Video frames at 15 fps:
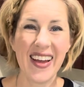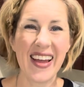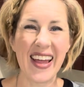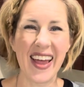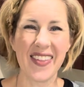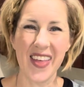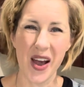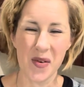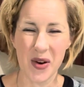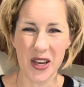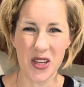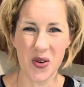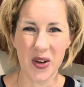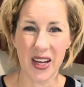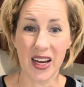And that way
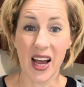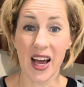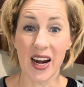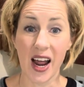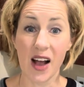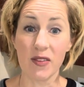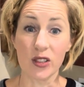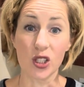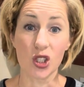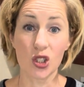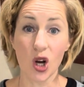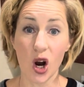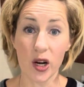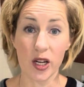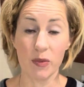you can kind of have a
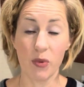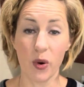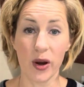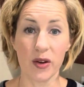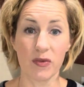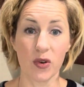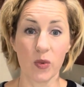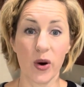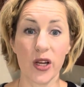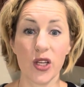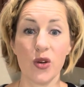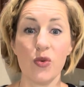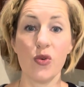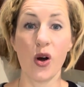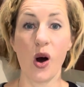starting point for what
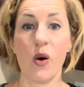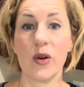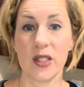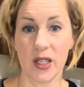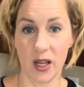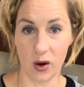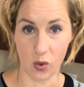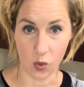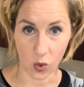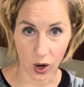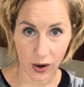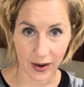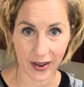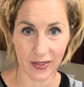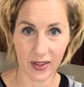you know is gonna
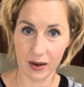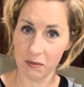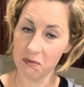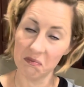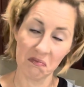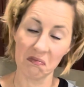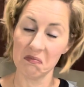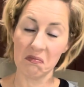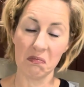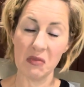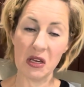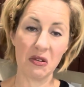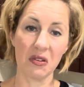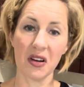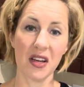work, and then be
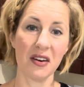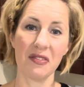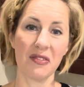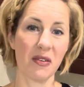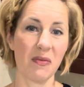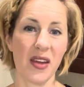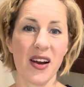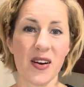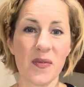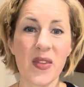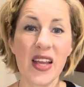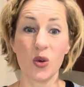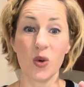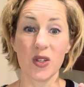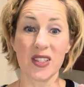creative from there.
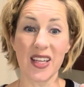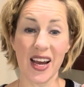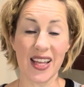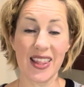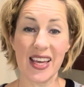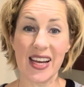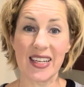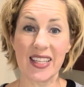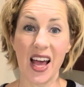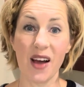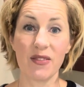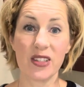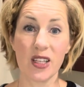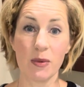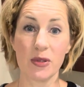Well, second thing is have
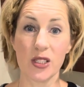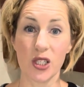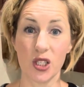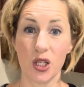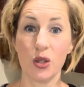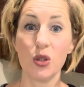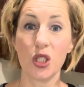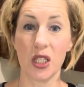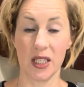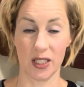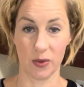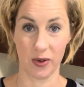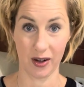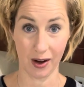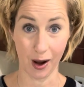substitutions
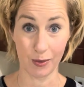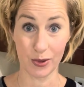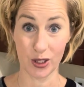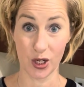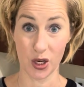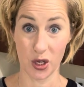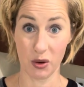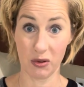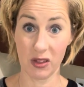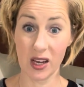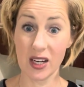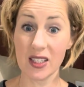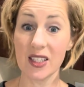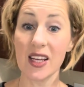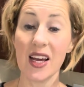when it comes to new things,